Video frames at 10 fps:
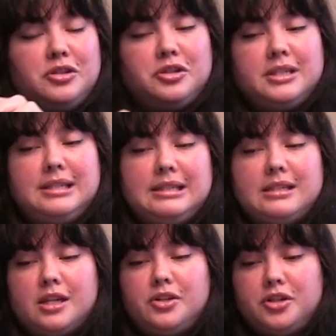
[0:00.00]
just
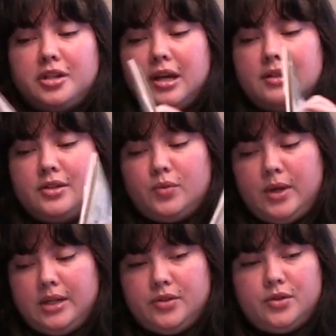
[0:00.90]
such a
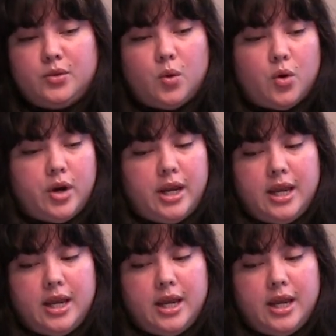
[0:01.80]
sweet story.